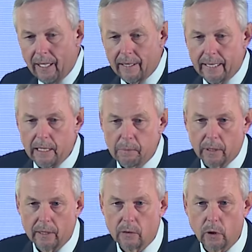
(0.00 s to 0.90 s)
Then I'm
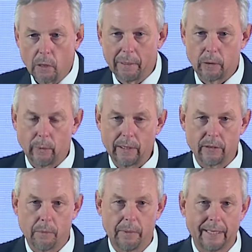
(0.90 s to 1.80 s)
going to talk about what are
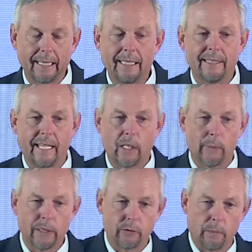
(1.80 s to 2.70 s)
some of the key
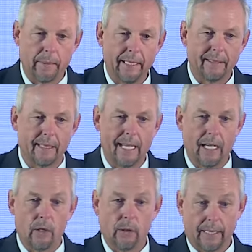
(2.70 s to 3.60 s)
takeaways from that and
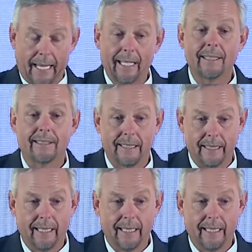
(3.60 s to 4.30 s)
how Galaxy